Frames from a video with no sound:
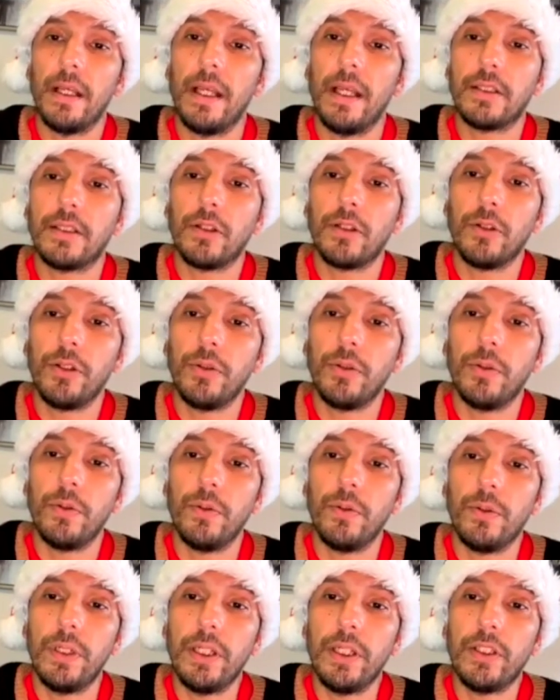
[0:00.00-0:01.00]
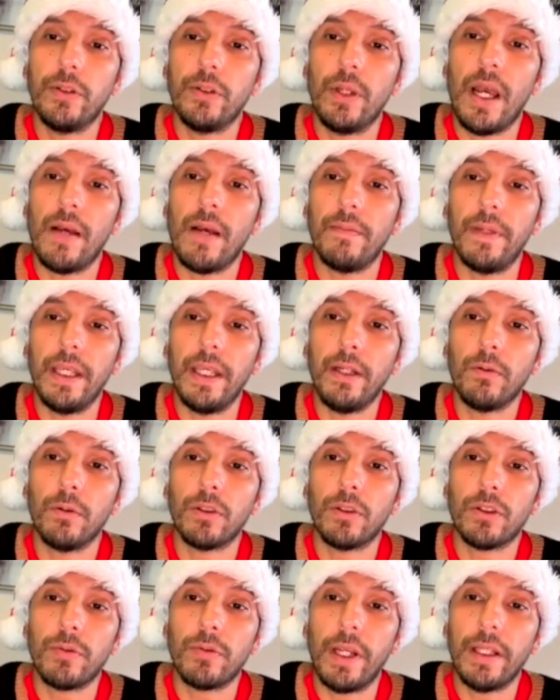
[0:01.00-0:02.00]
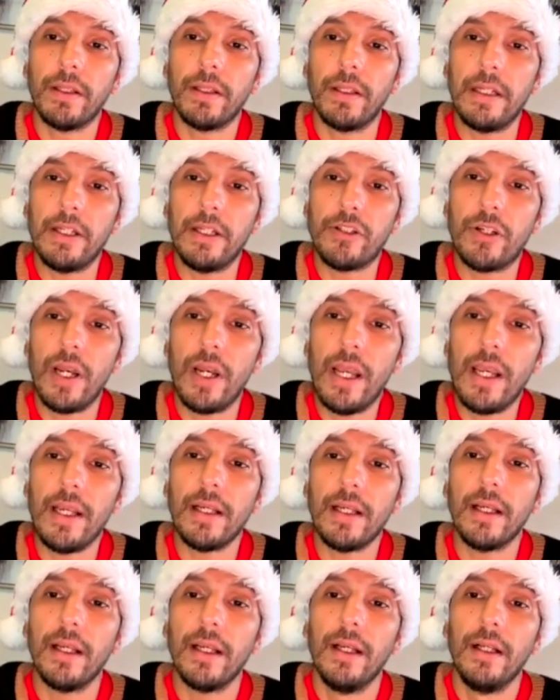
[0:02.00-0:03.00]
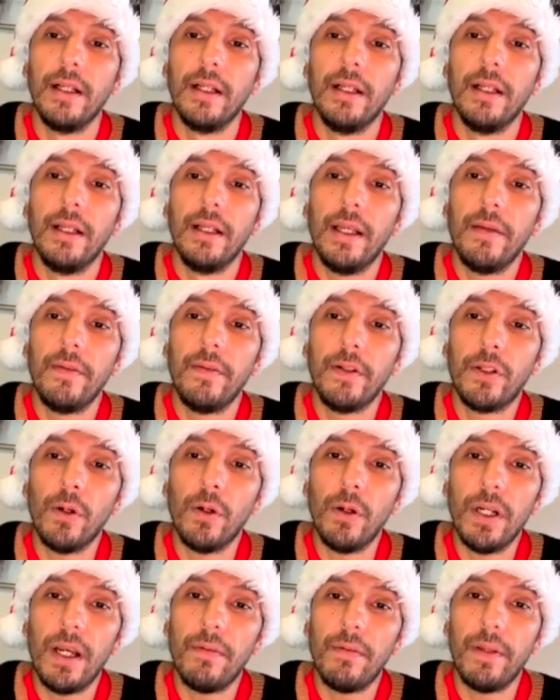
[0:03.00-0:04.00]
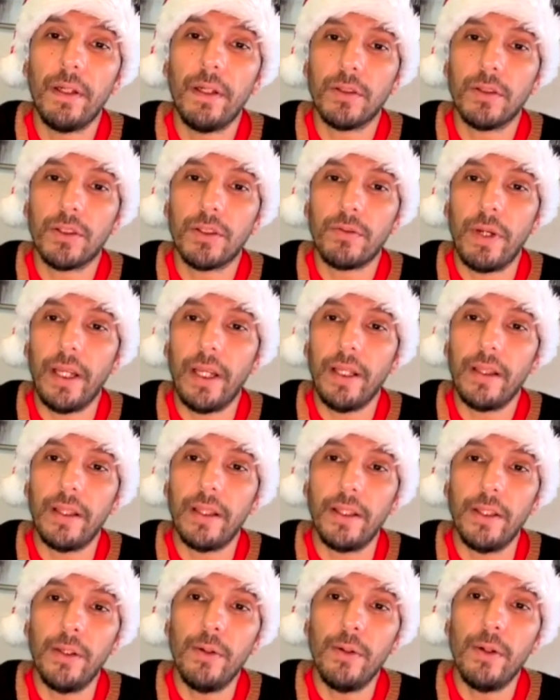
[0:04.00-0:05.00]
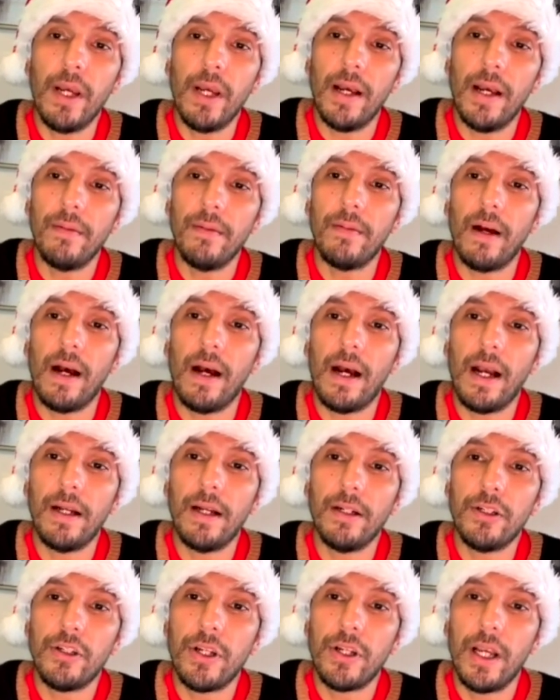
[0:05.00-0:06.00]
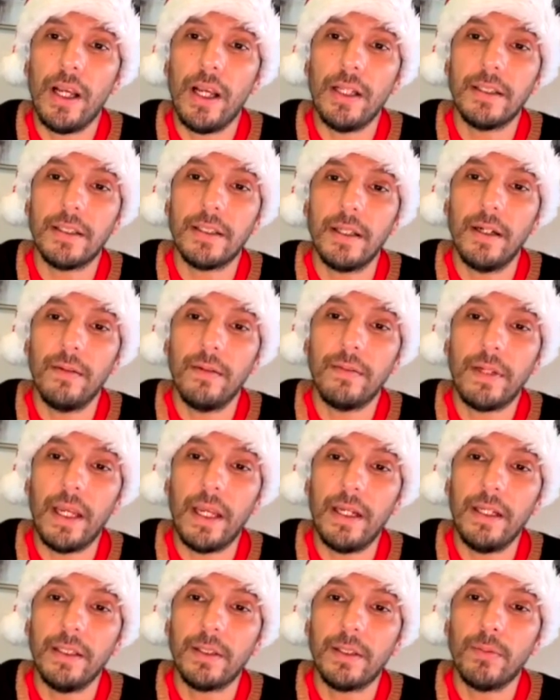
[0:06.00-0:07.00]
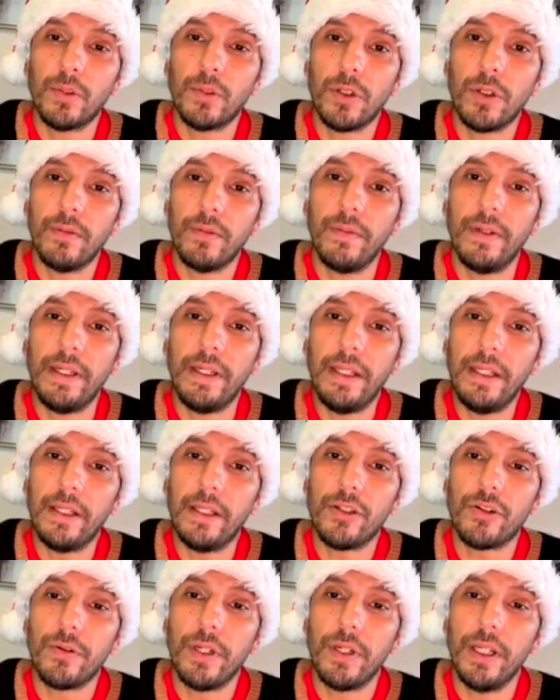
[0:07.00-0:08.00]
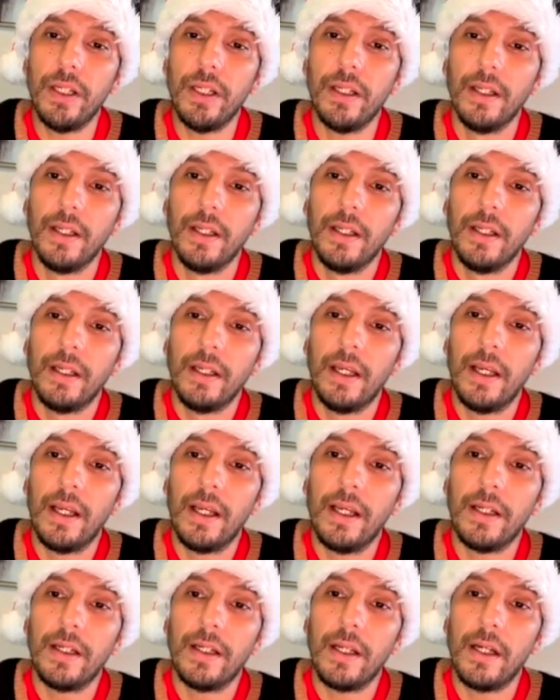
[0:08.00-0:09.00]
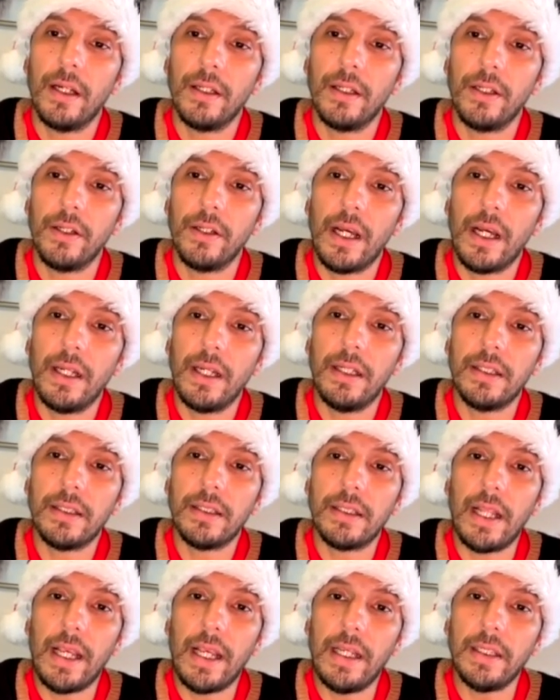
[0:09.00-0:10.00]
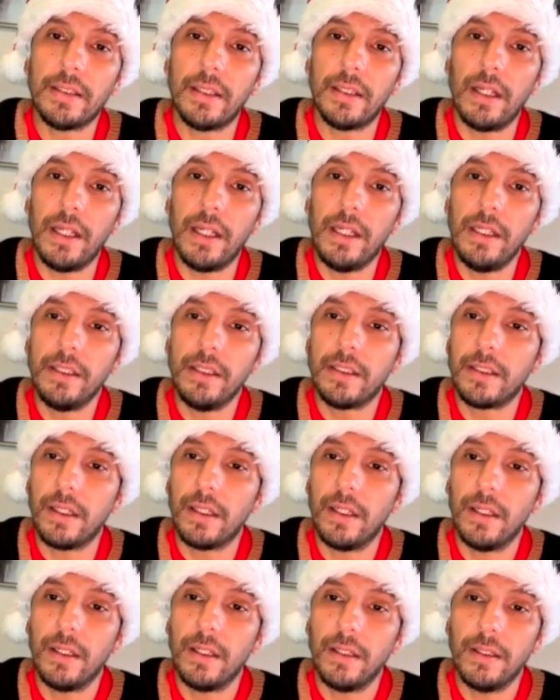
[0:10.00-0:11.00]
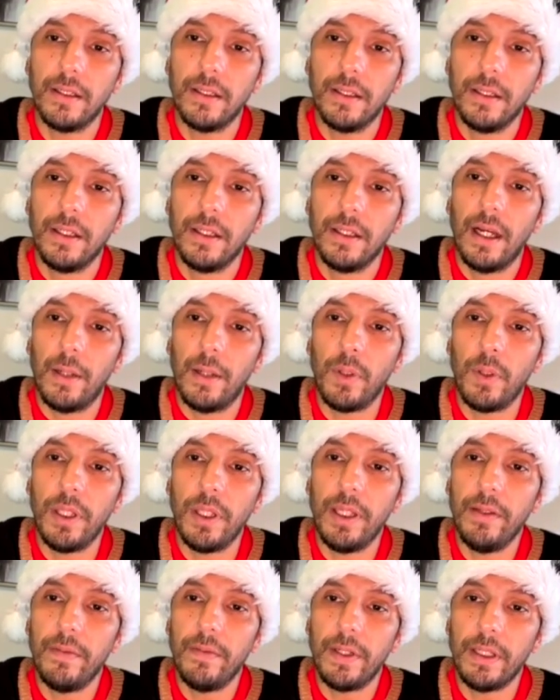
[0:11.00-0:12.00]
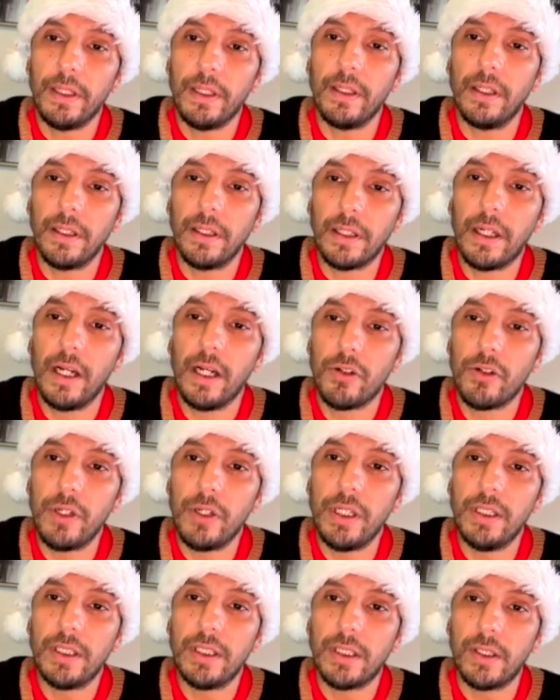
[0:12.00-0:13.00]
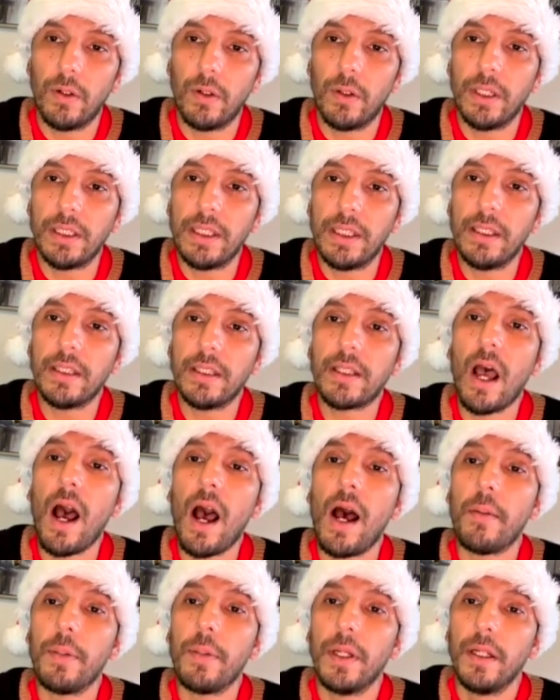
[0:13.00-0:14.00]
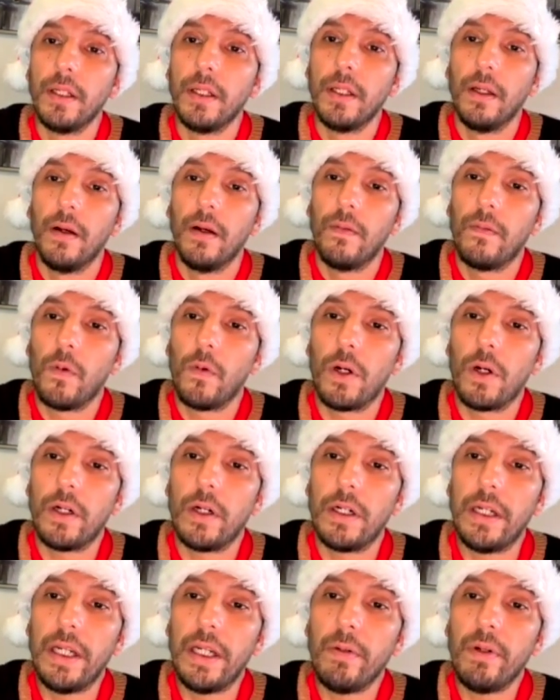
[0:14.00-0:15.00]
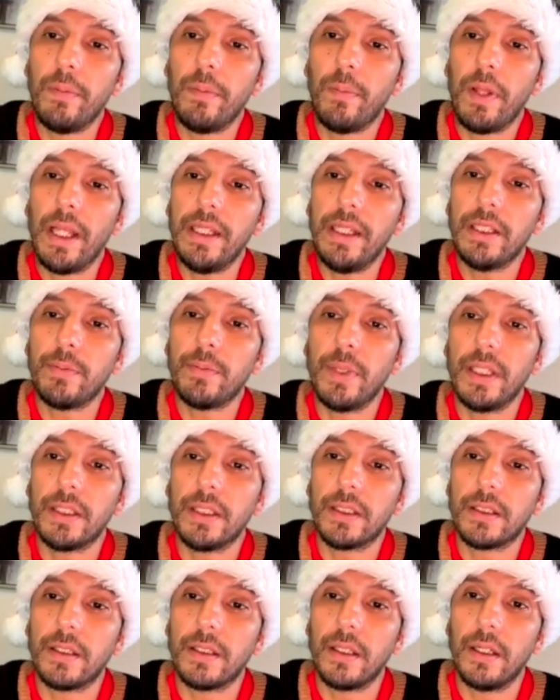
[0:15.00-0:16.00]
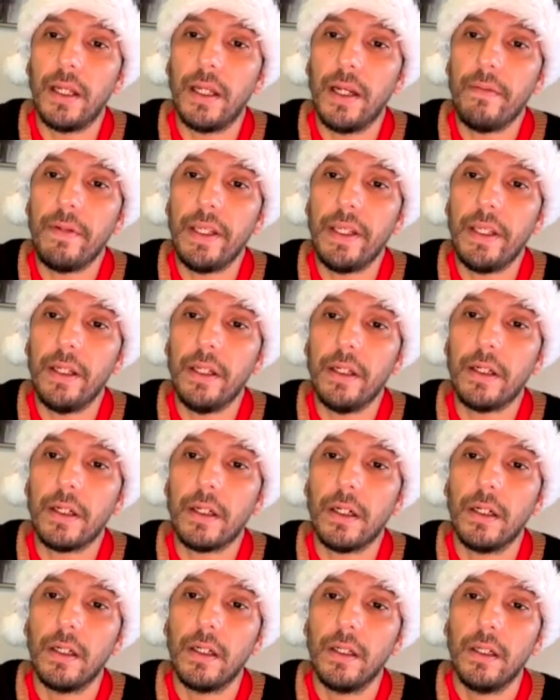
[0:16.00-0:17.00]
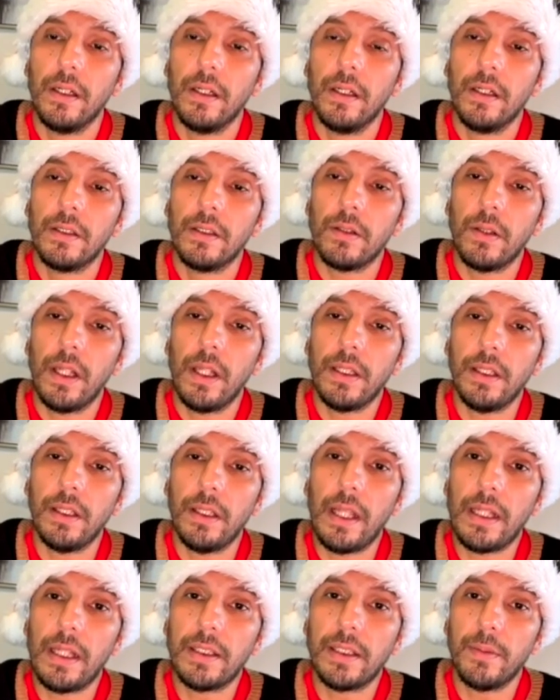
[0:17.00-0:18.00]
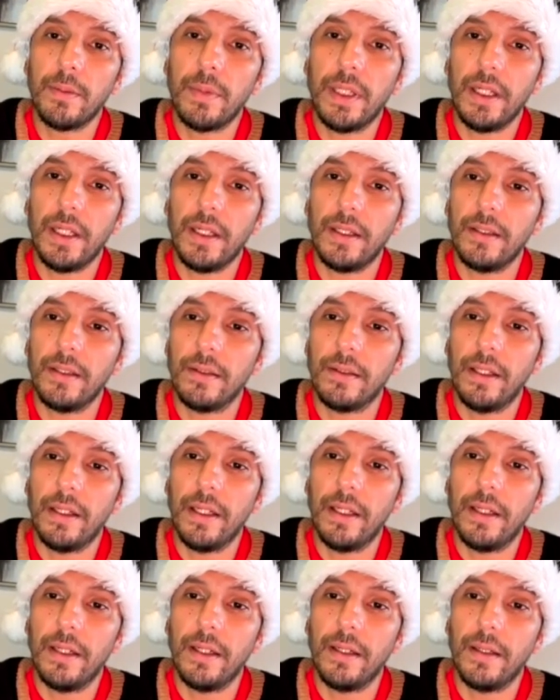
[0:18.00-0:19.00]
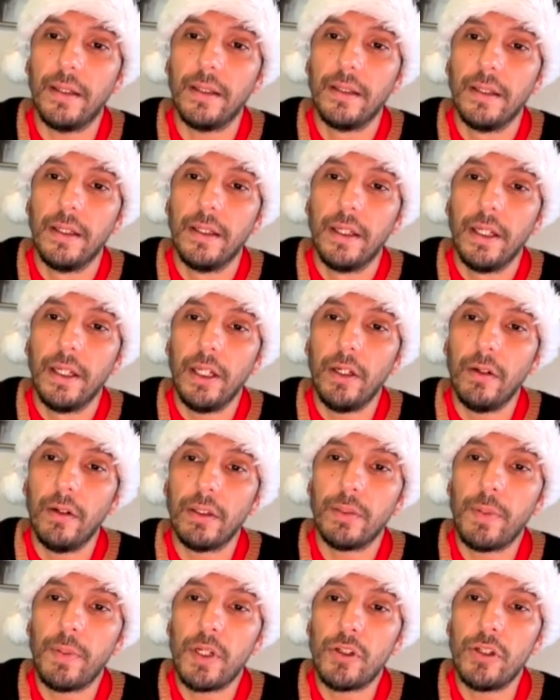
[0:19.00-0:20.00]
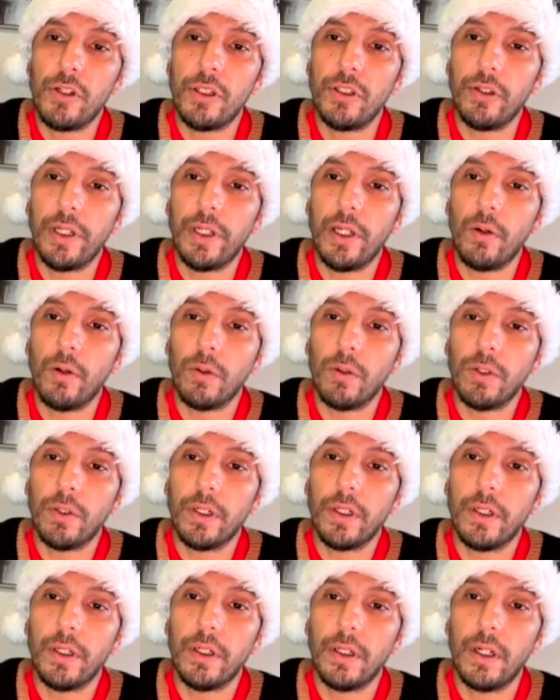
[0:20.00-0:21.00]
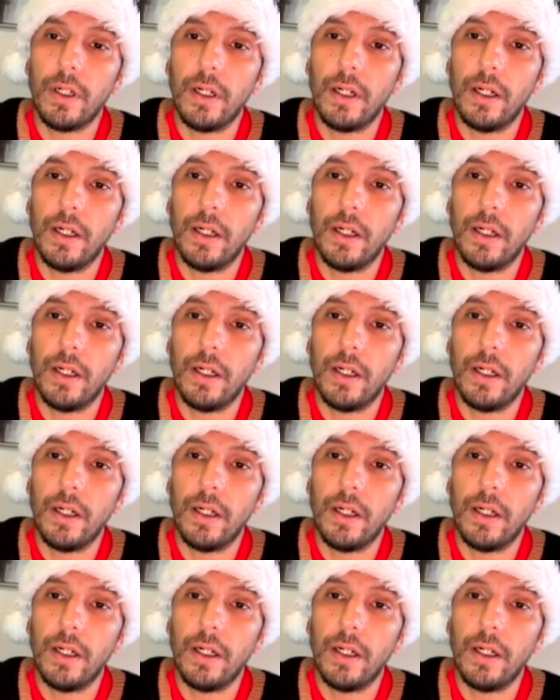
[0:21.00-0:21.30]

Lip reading: and so you need to have equal strength in each leg. If you don't have equal strength, you have a higher chance of getting some sort of knee injury. And United States leads, I believe, in countries, or it's in the top for knee replacements every year. So that's something that especially as you get older,